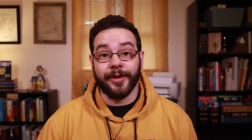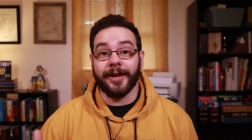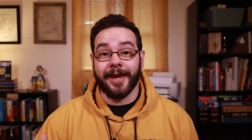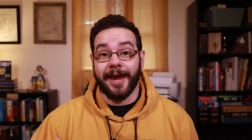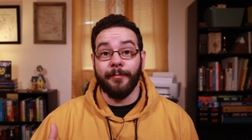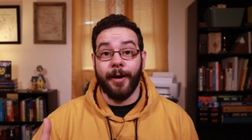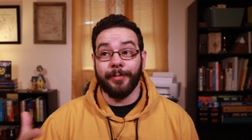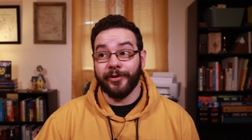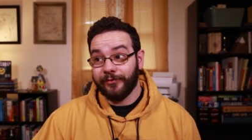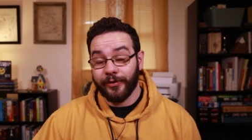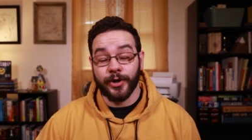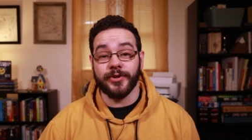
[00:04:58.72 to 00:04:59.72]
that came
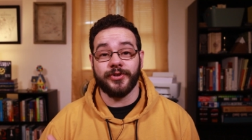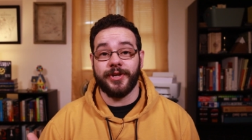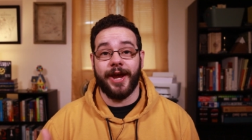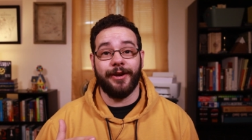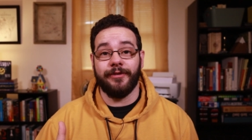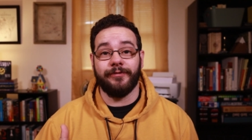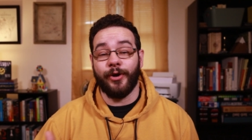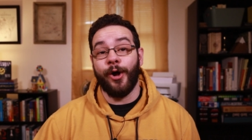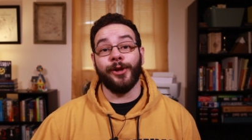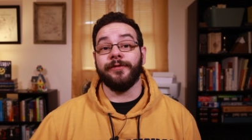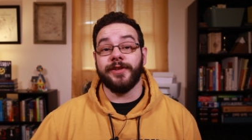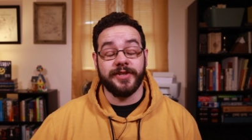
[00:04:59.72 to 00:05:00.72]
up first out of
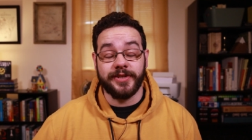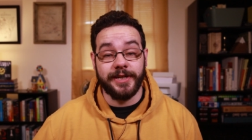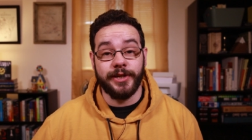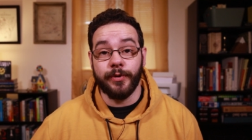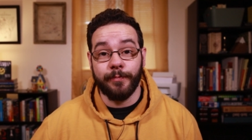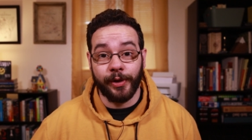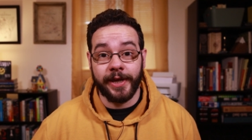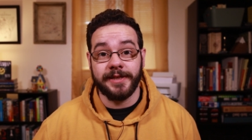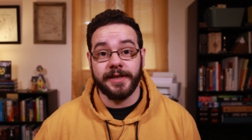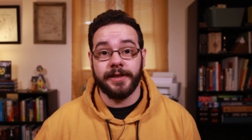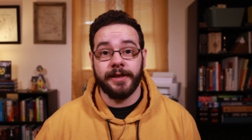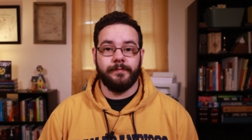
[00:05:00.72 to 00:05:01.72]
all of the seed you had
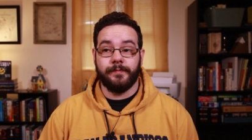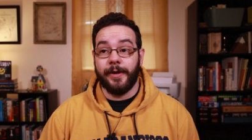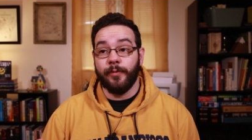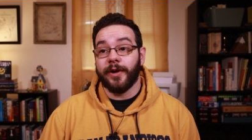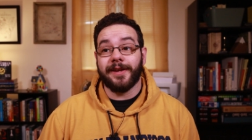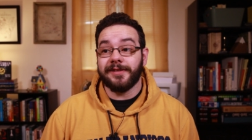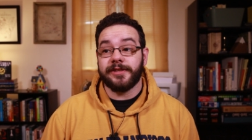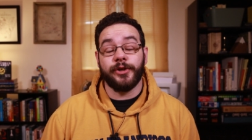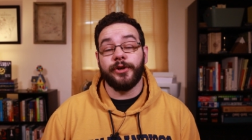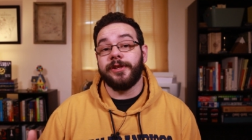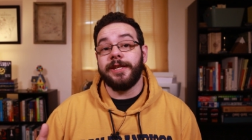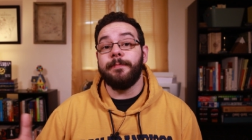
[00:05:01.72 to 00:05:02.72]
planted. They were
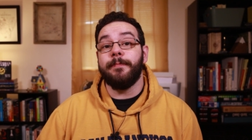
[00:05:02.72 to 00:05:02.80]
considered the